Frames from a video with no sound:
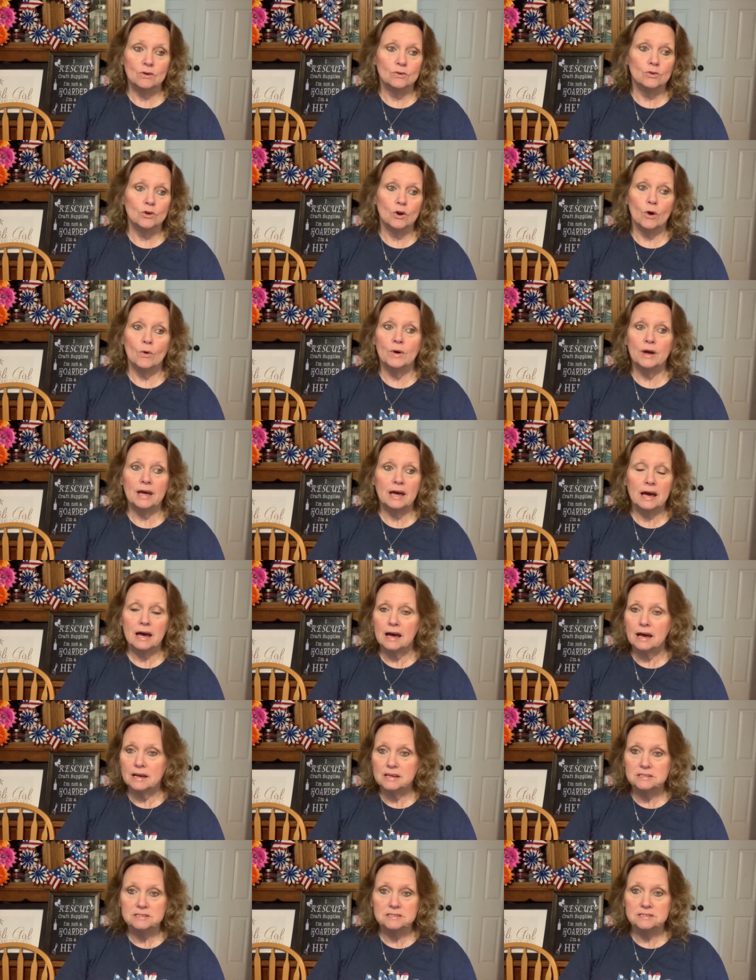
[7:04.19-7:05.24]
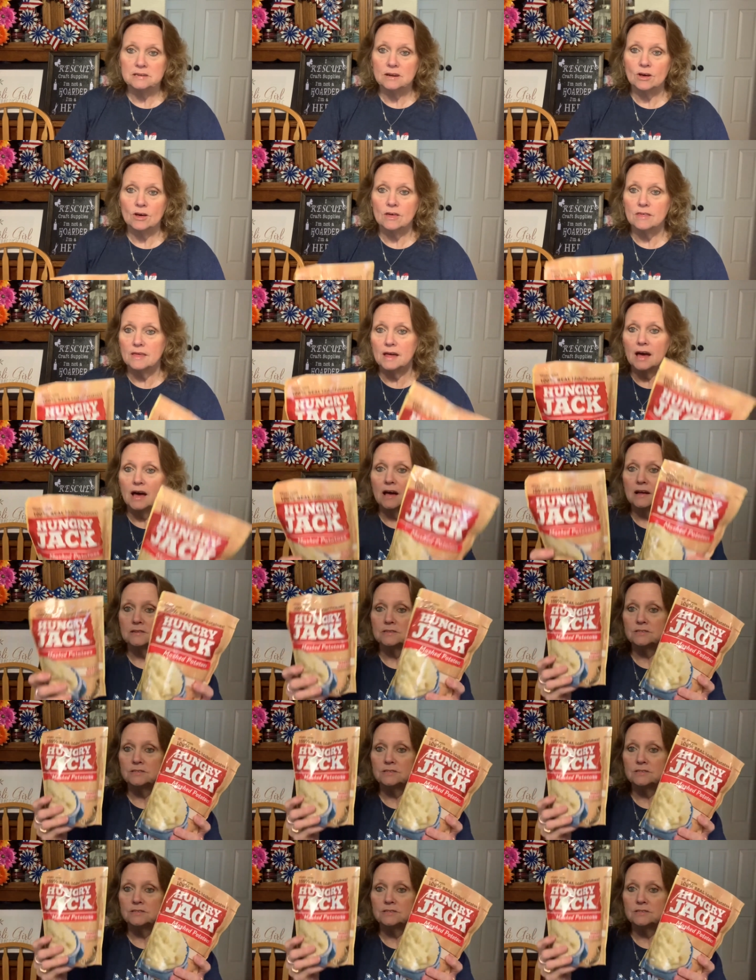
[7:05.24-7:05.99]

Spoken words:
growing eyes and all that.